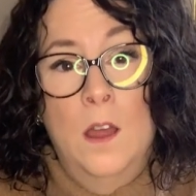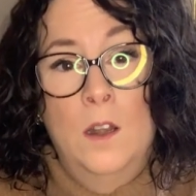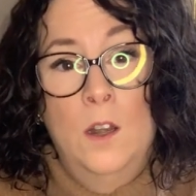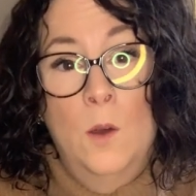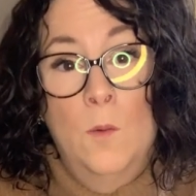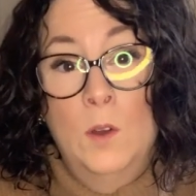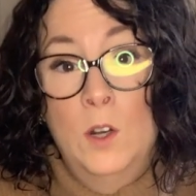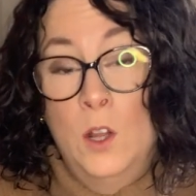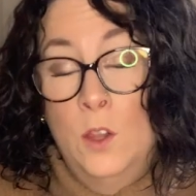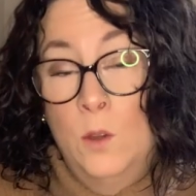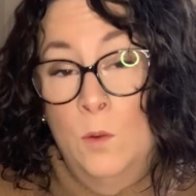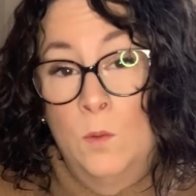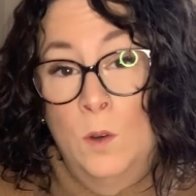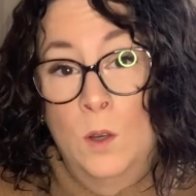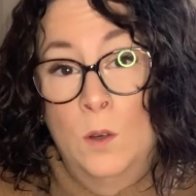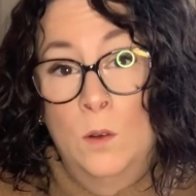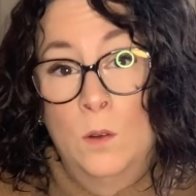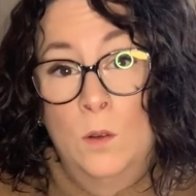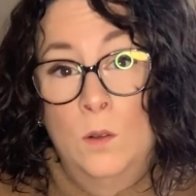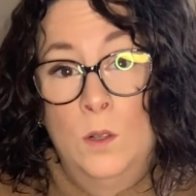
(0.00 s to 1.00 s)
No one on the
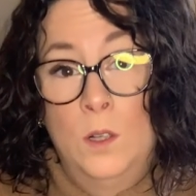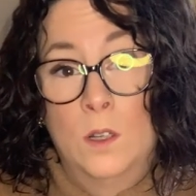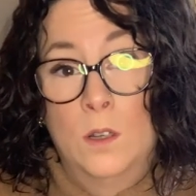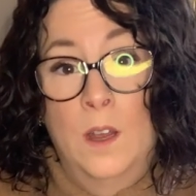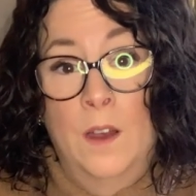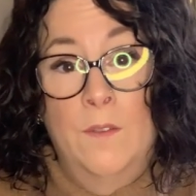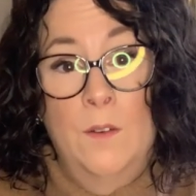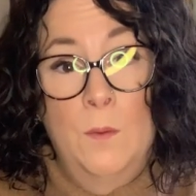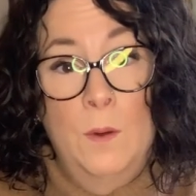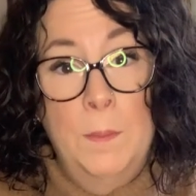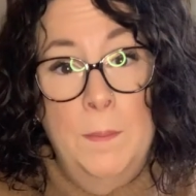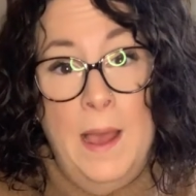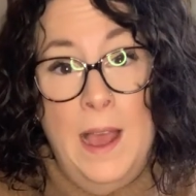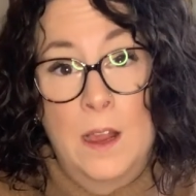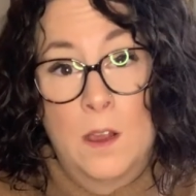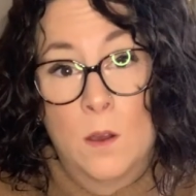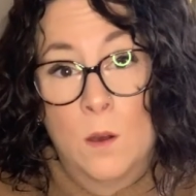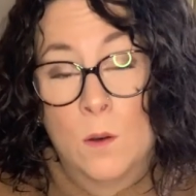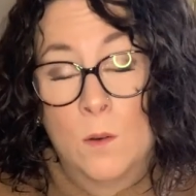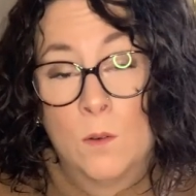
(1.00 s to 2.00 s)
road. Everyone
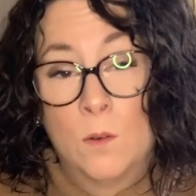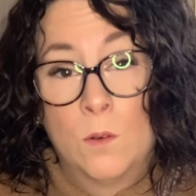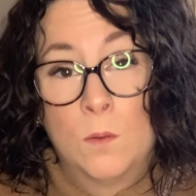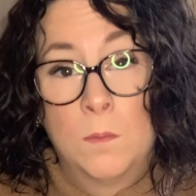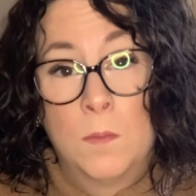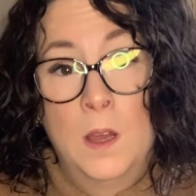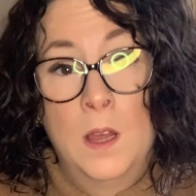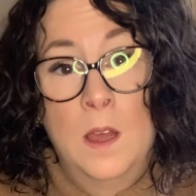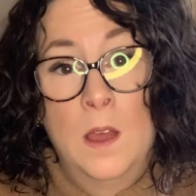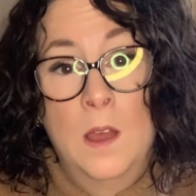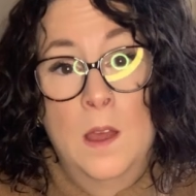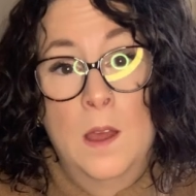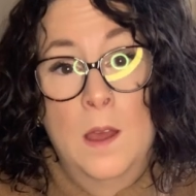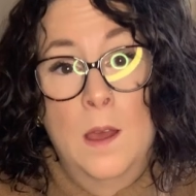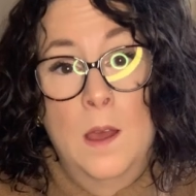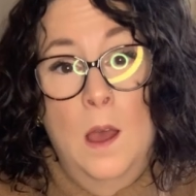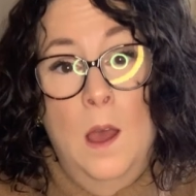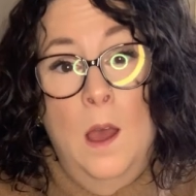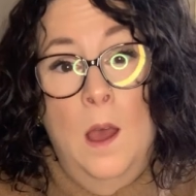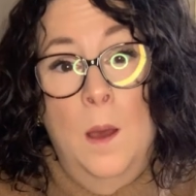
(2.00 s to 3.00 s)
back home
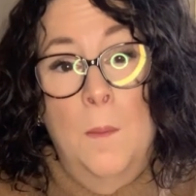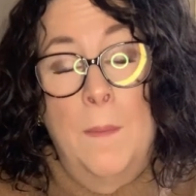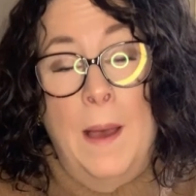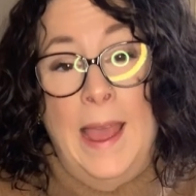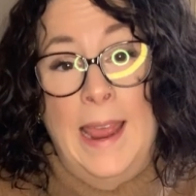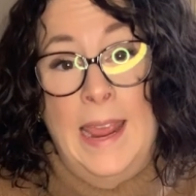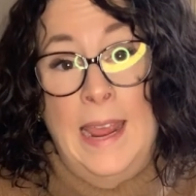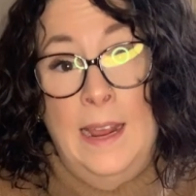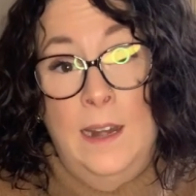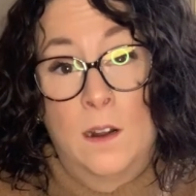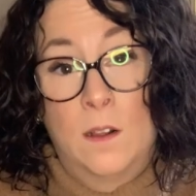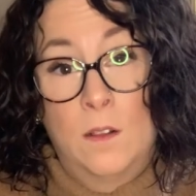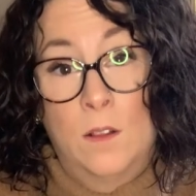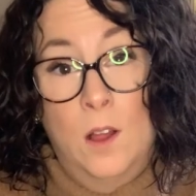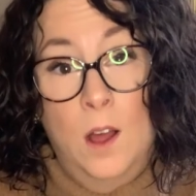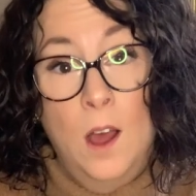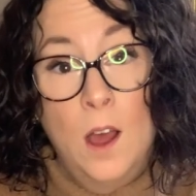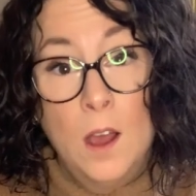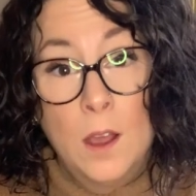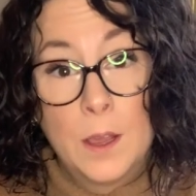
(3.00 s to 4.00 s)
by 8
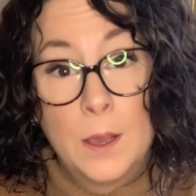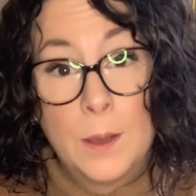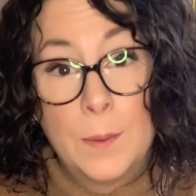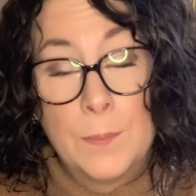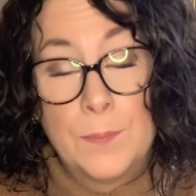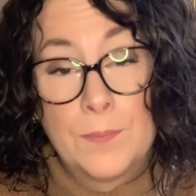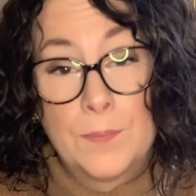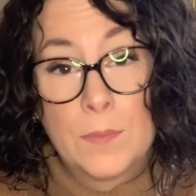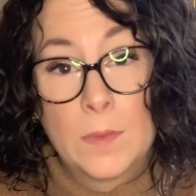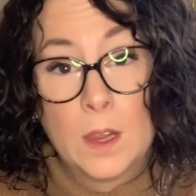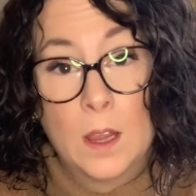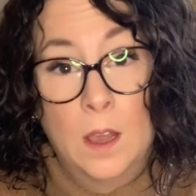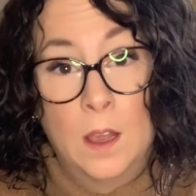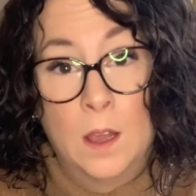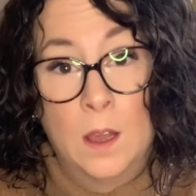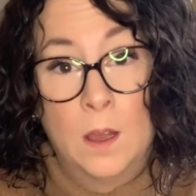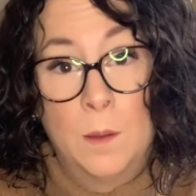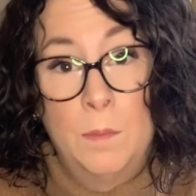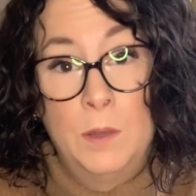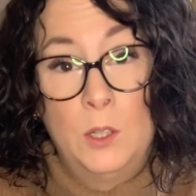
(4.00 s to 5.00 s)
o'clock,
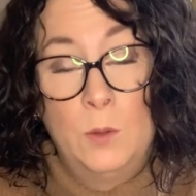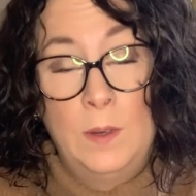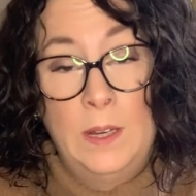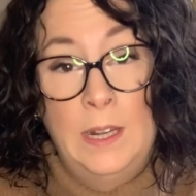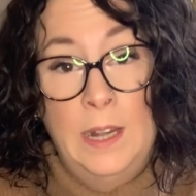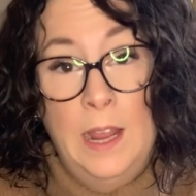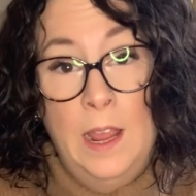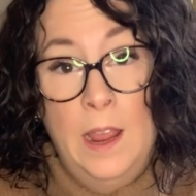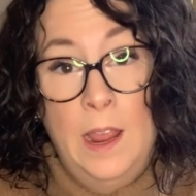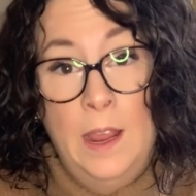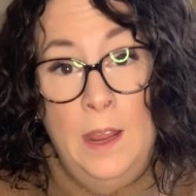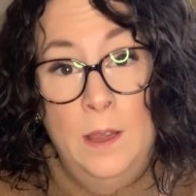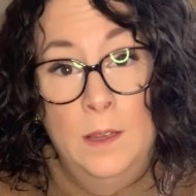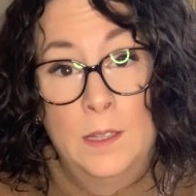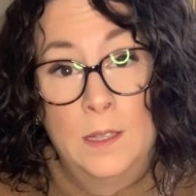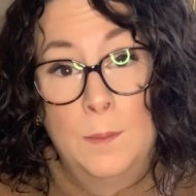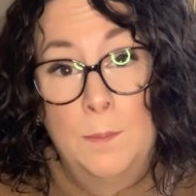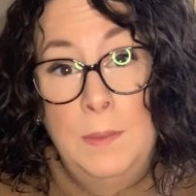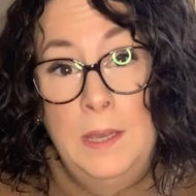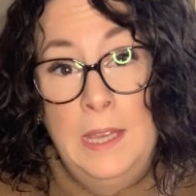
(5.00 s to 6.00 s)
between
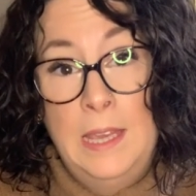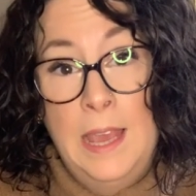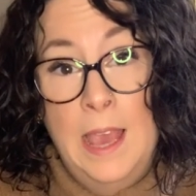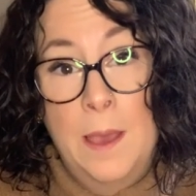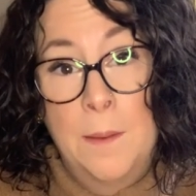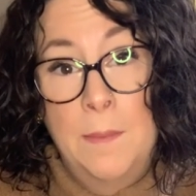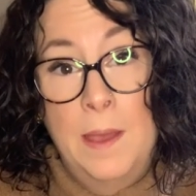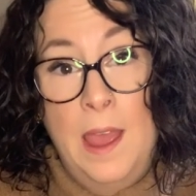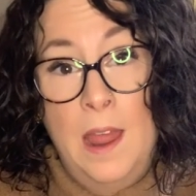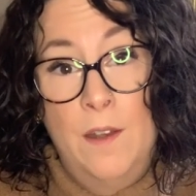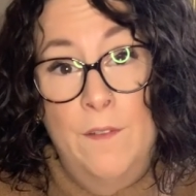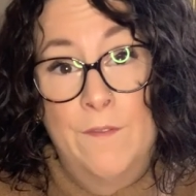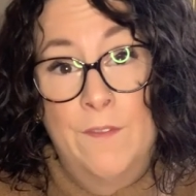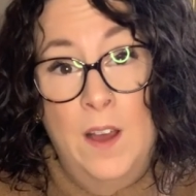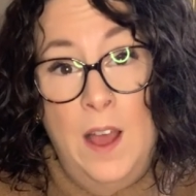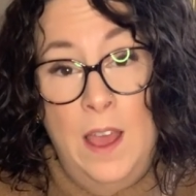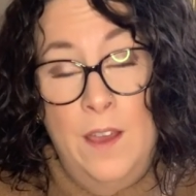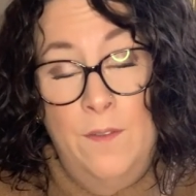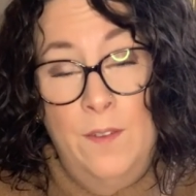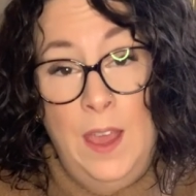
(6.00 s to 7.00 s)
8 p.m. and
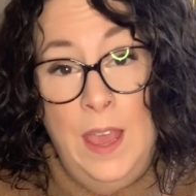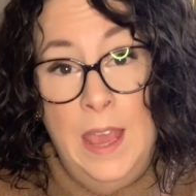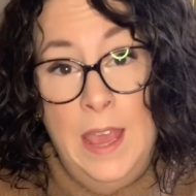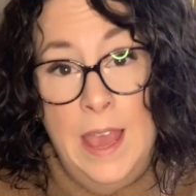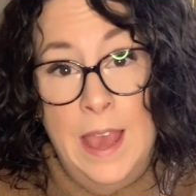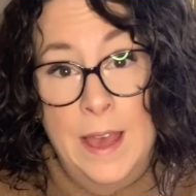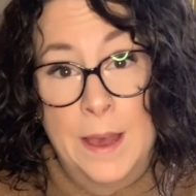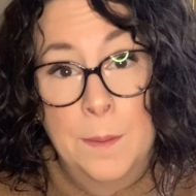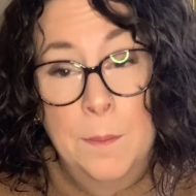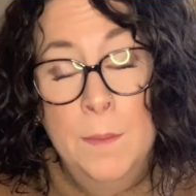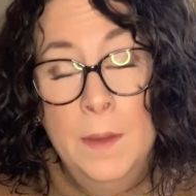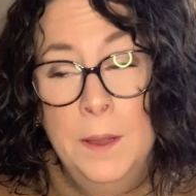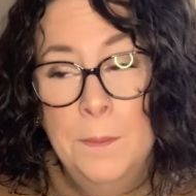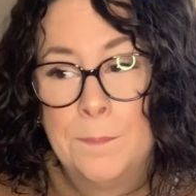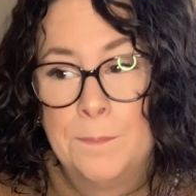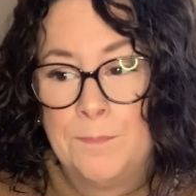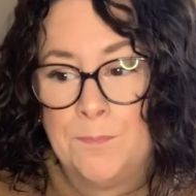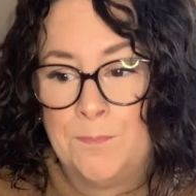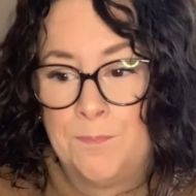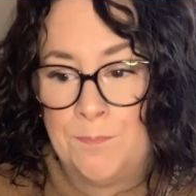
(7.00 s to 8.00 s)
5 a.m.
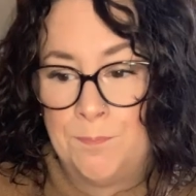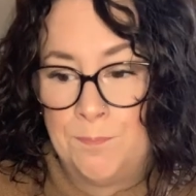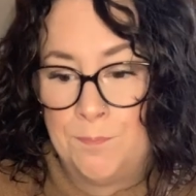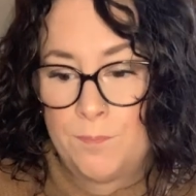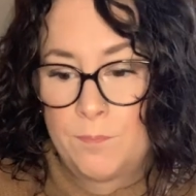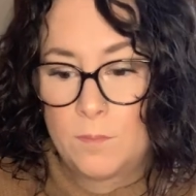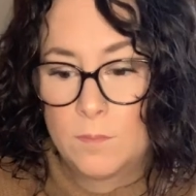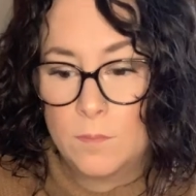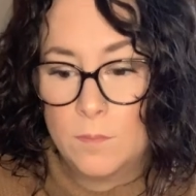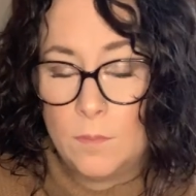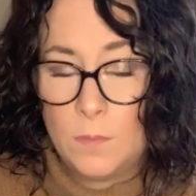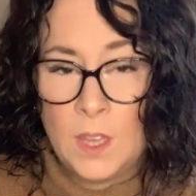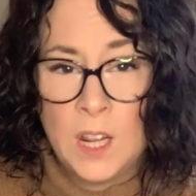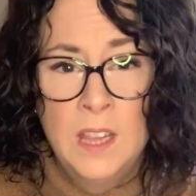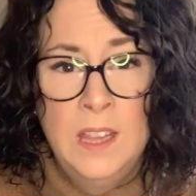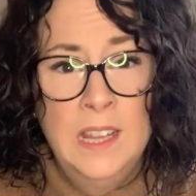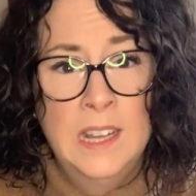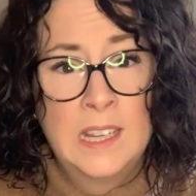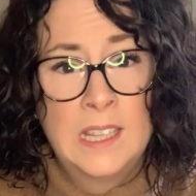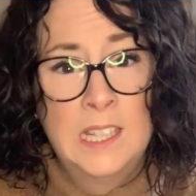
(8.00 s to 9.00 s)

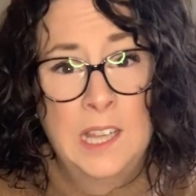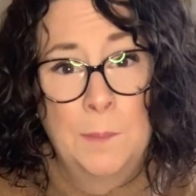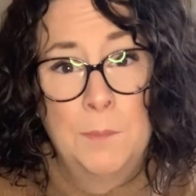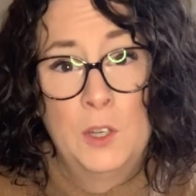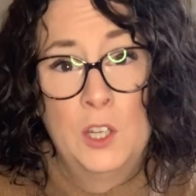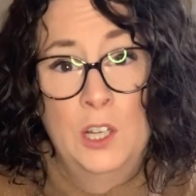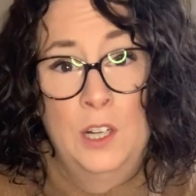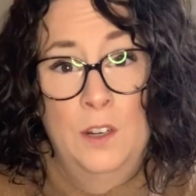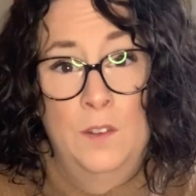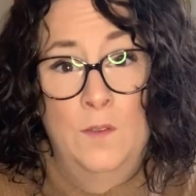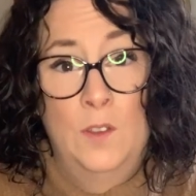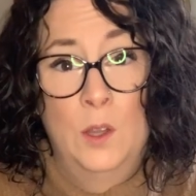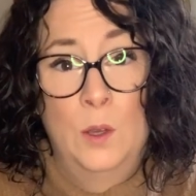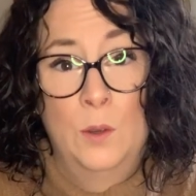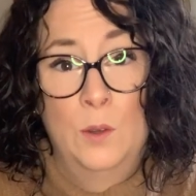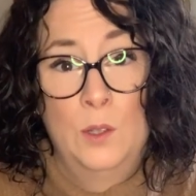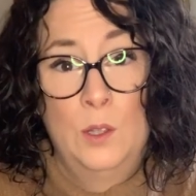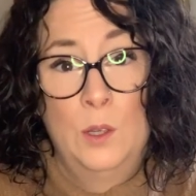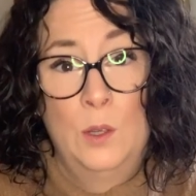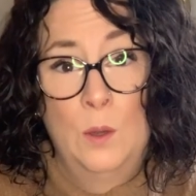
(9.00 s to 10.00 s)
The exception of
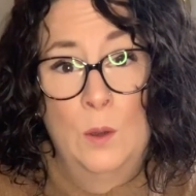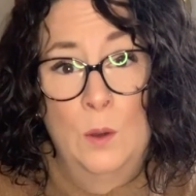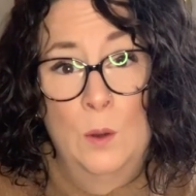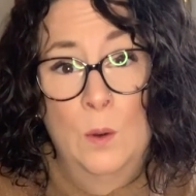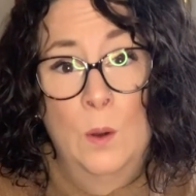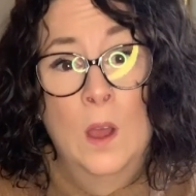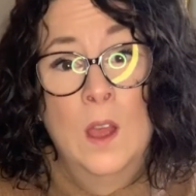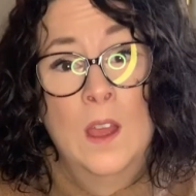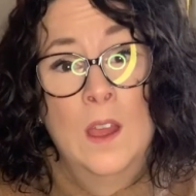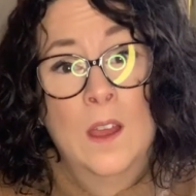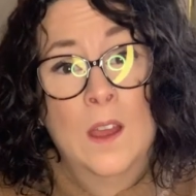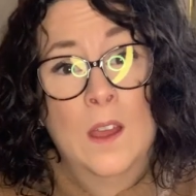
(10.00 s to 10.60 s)
those who,